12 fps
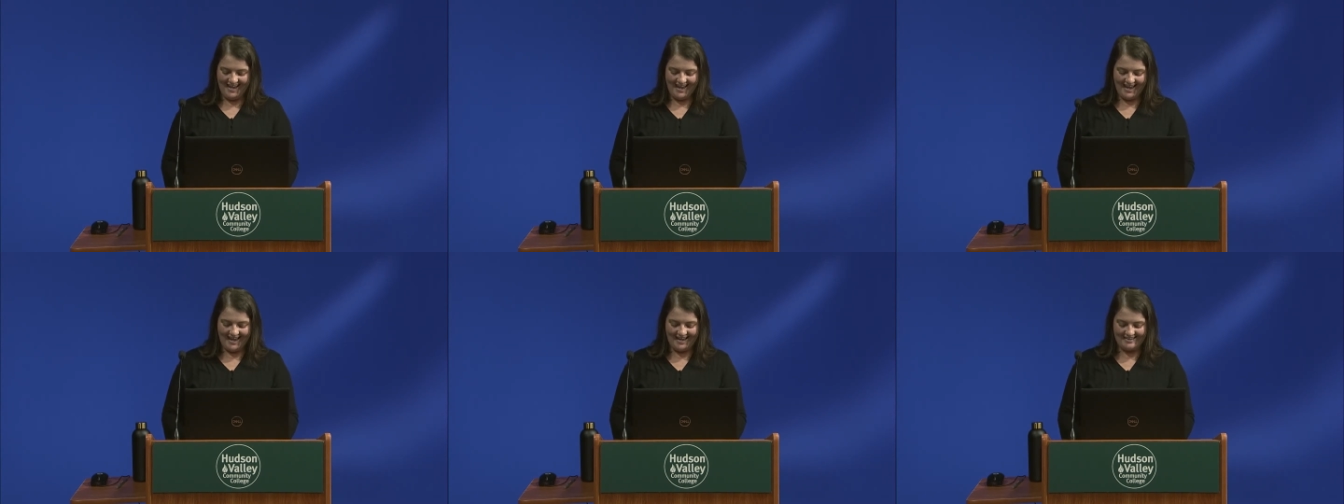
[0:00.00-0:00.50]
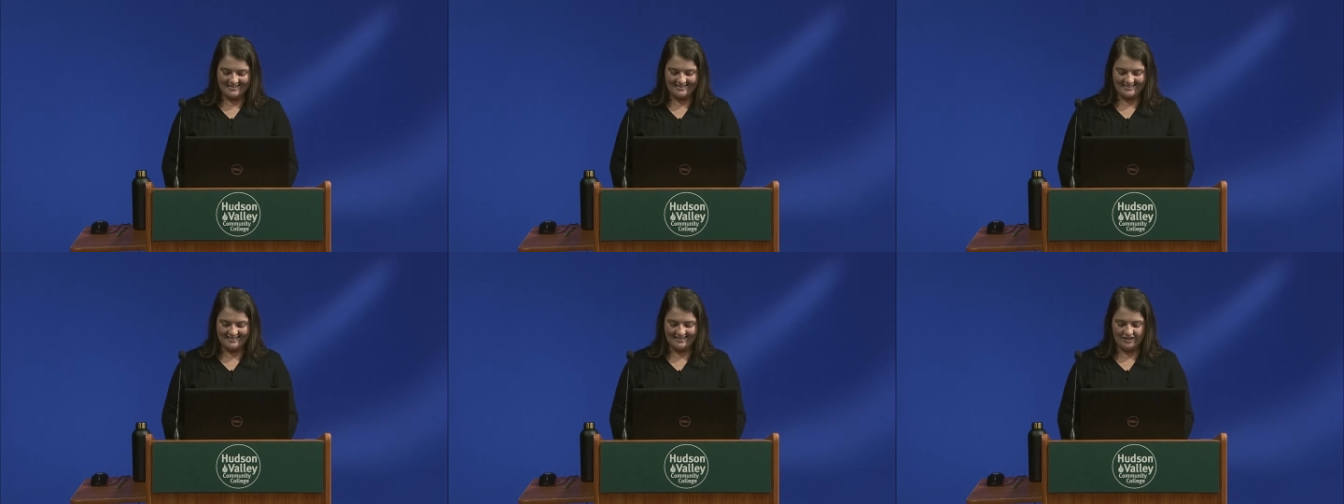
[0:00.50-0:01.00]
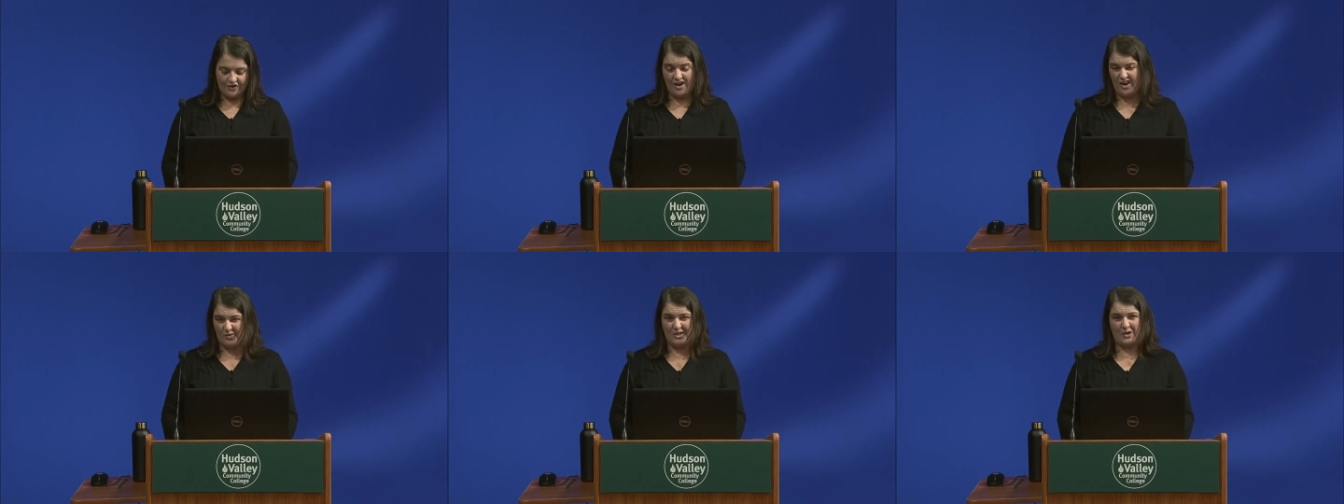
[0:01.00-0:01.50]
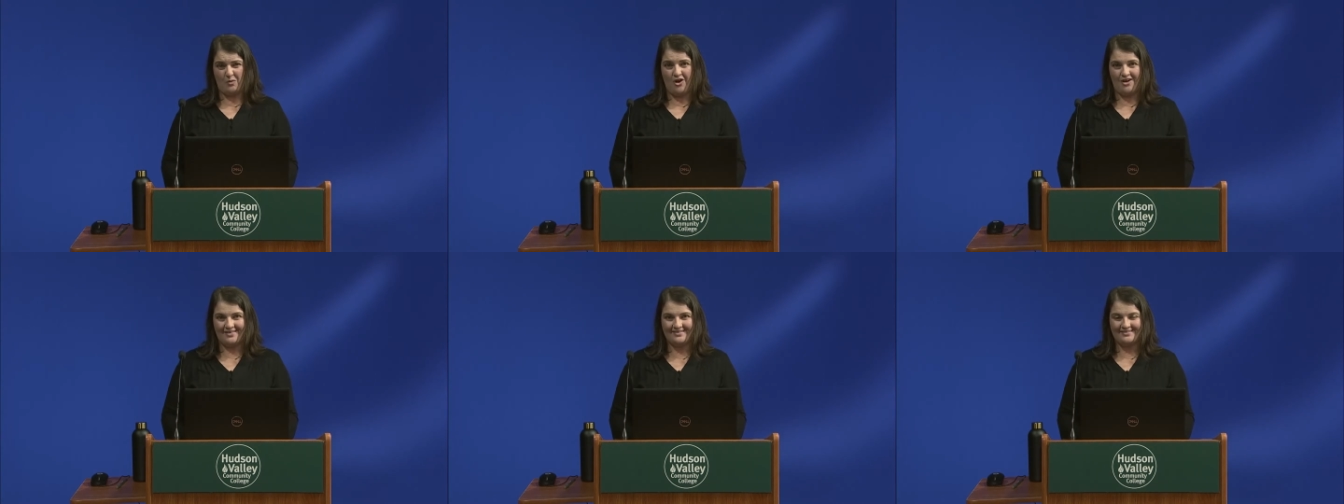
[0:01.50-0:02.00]
and you're not really
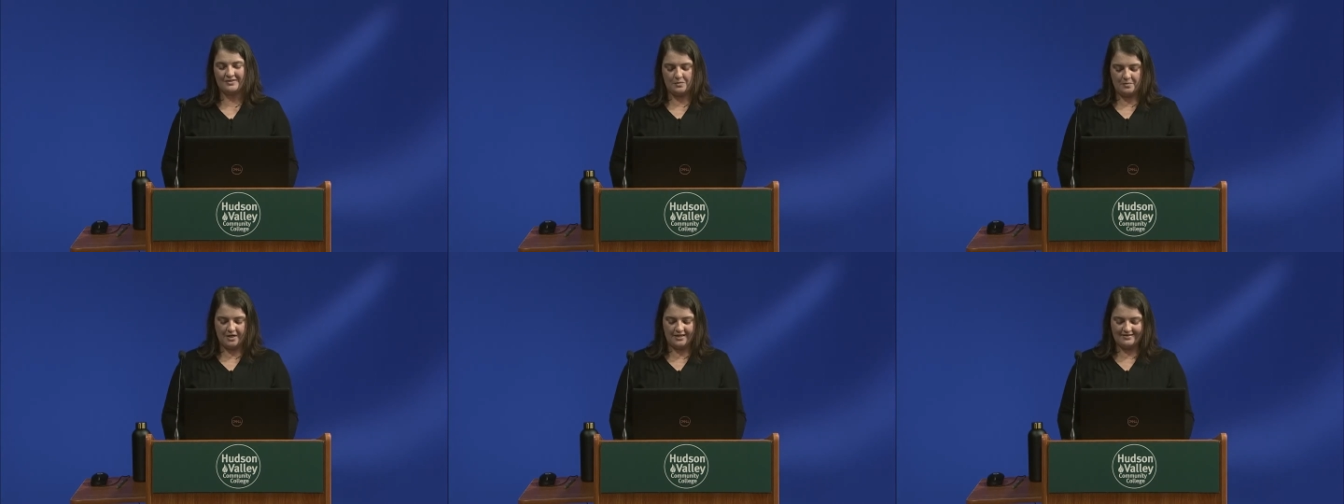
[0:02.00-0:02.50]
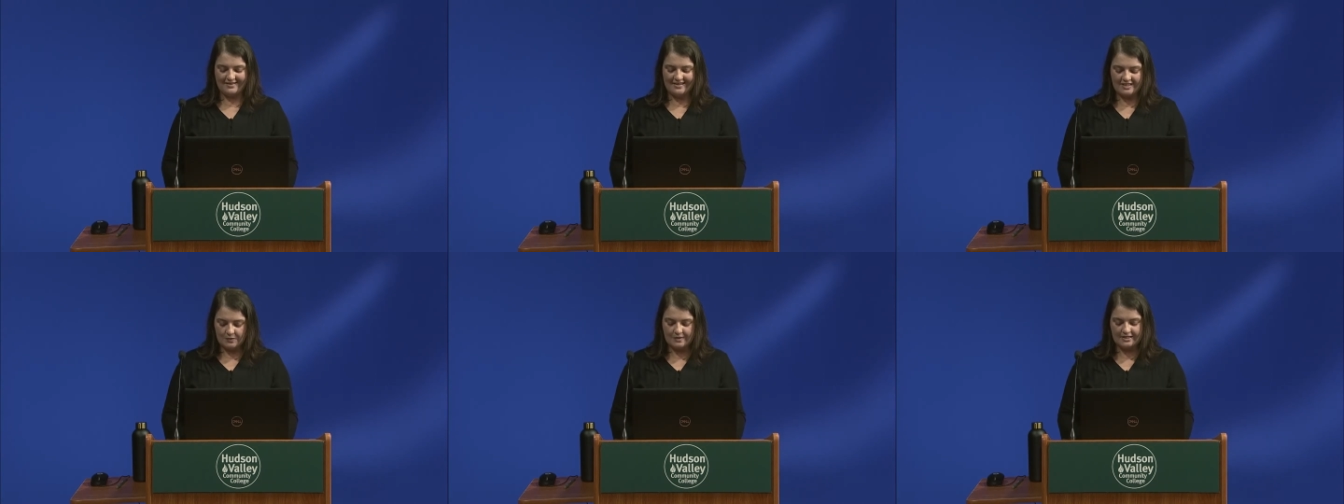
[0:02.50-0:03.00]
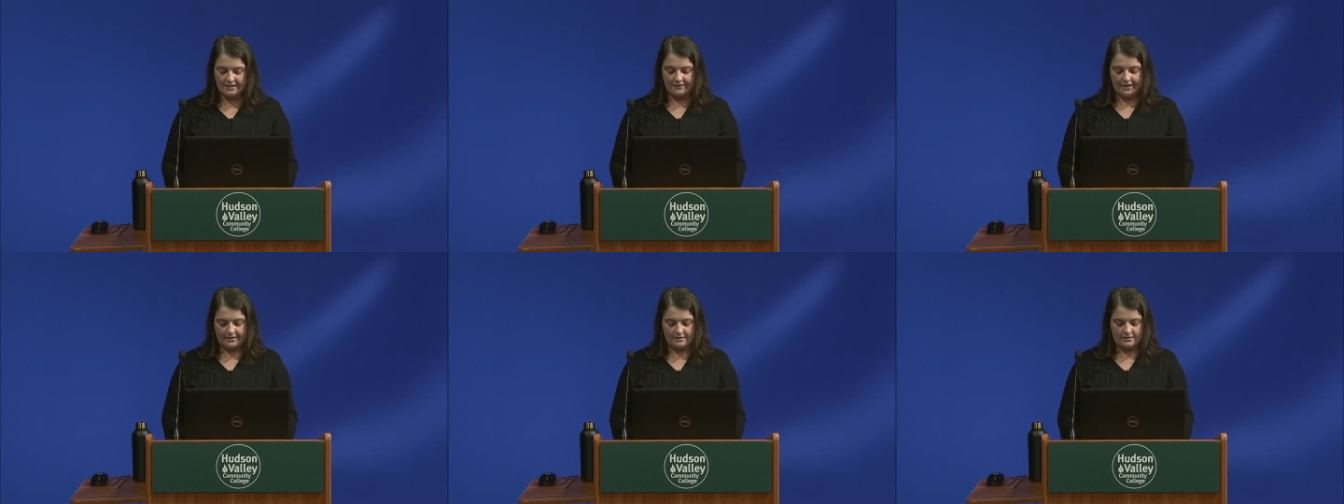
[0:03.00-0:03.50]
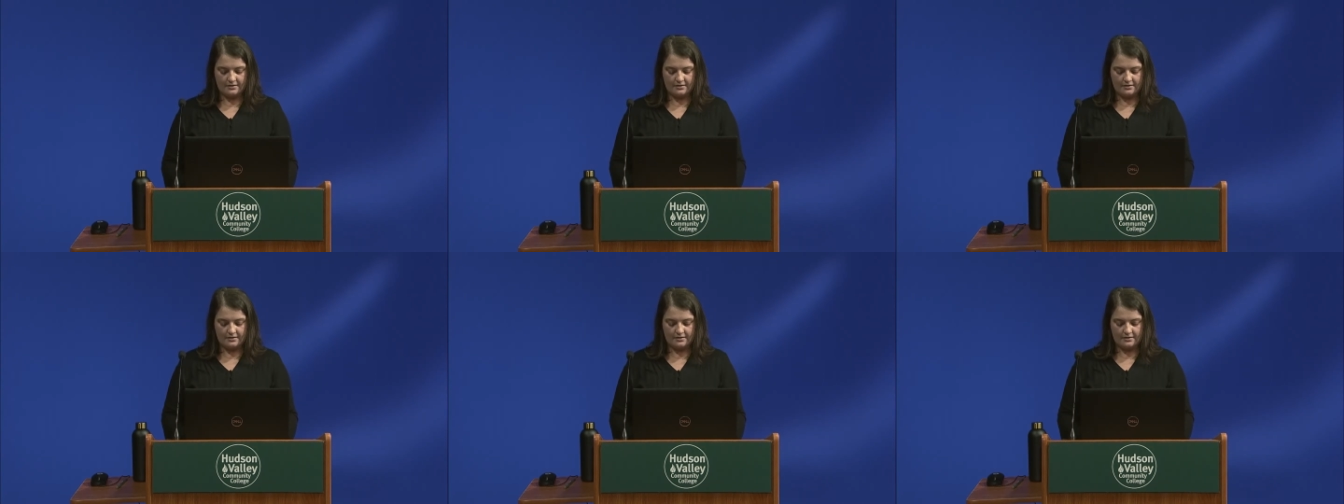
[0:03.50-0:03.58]
wrong, but this was different.